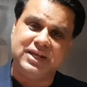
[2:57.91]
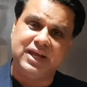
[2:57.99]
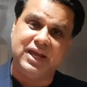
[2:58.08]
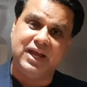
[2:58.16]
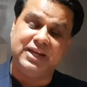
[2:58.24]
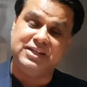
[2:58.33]

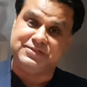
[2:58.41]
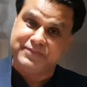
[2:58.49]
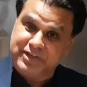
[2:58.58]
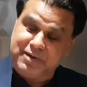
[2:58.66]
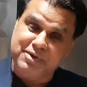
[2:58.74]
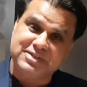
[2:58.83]
in his
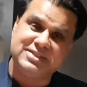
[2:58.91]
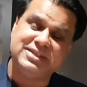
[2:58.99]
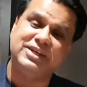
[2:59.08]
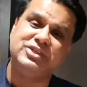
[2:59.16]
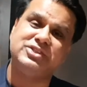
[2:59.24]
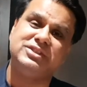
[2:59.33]
video
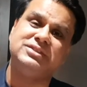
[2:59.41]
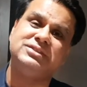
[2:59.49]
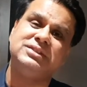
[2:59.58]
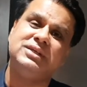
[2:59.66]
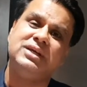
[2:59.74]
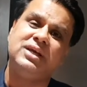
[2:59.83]

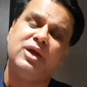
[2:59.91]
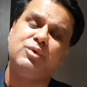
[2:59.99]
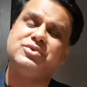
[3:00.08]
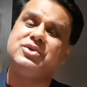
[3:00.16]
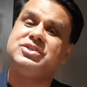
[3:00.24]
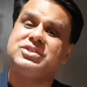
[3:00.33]
presentation, and
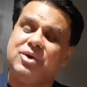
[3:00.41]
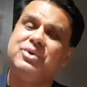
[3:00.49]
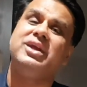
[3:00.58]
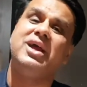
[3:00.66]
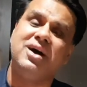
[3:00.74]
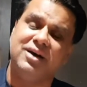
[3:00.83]
also to
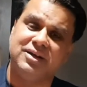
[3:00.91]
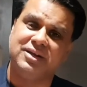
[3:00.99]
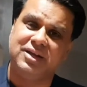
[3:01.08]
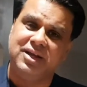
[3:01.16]
Tony Young,